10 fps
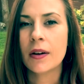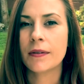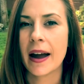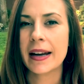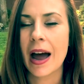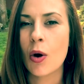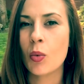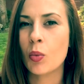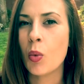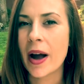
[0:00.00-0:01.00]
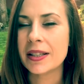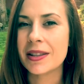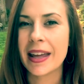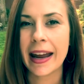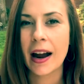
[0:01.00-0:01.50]
find out what
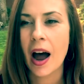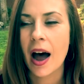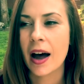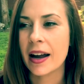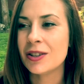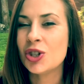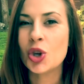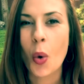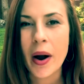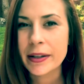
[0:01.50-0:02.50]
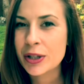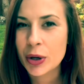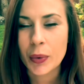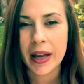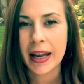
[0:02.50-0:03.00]
they enjoy
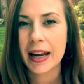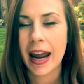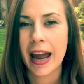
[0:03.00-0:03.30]
doing,